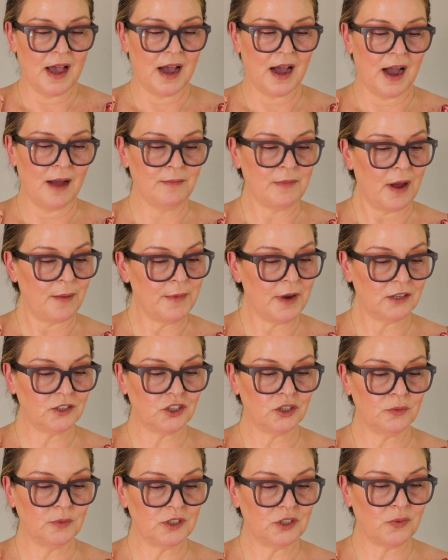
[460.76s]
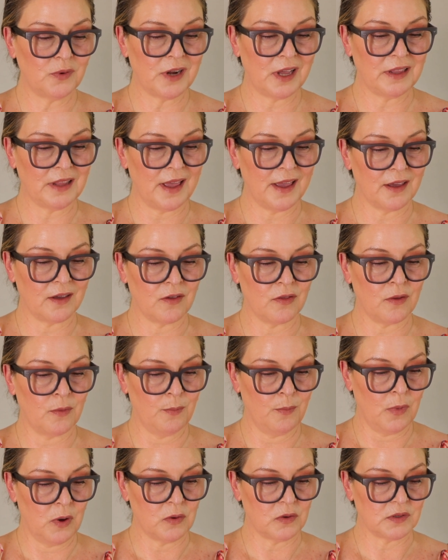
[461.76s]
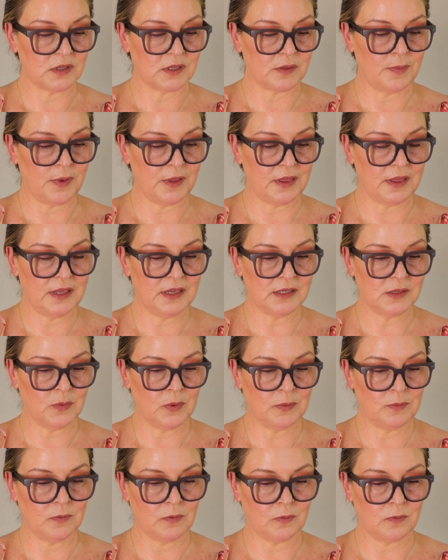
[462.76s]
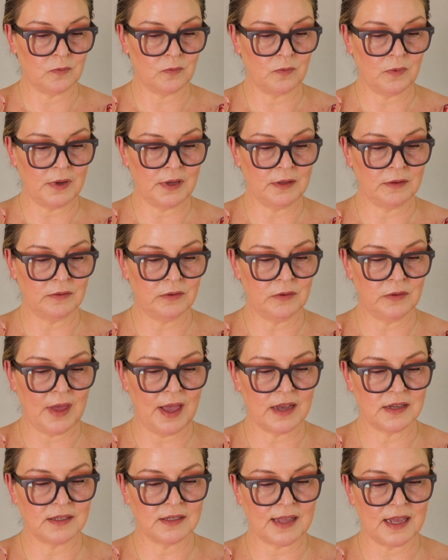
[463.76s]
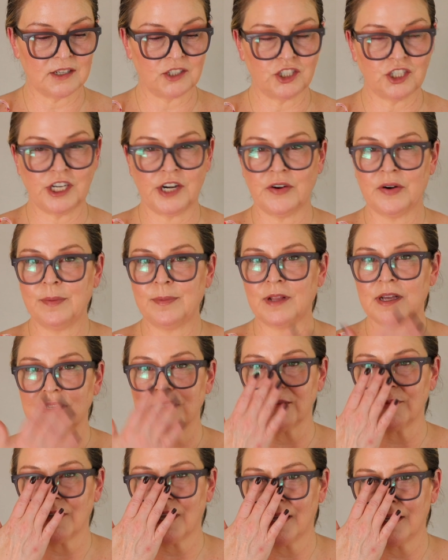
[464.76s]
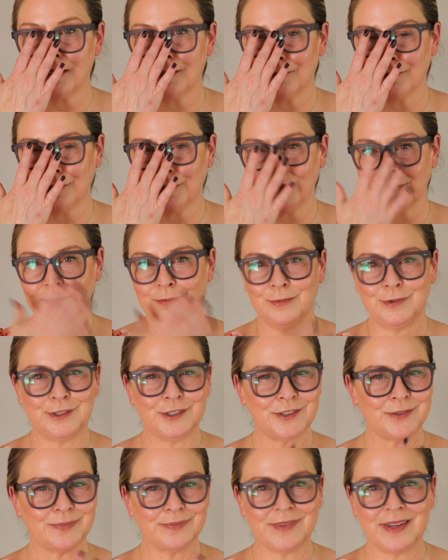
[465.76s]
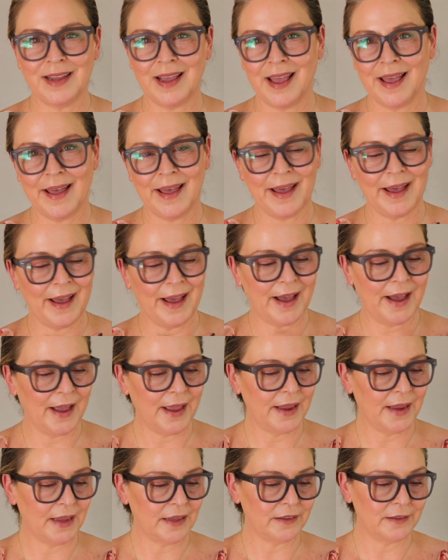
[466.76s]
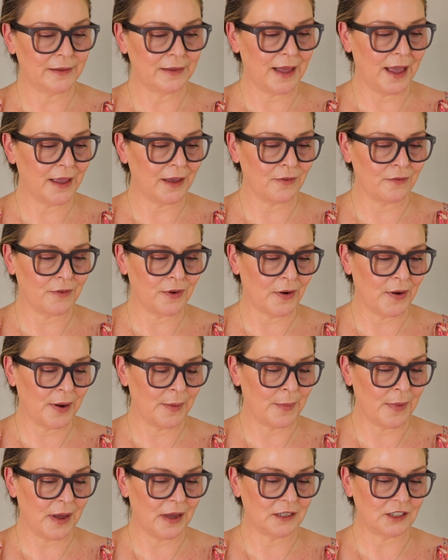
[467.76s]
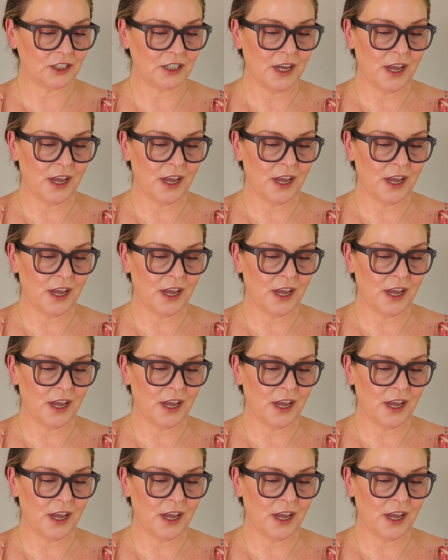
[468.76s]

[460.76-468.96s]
I'm, I'm not sure which one I like the most, but this one, it has that cherry blossom kind of look, which I like very much.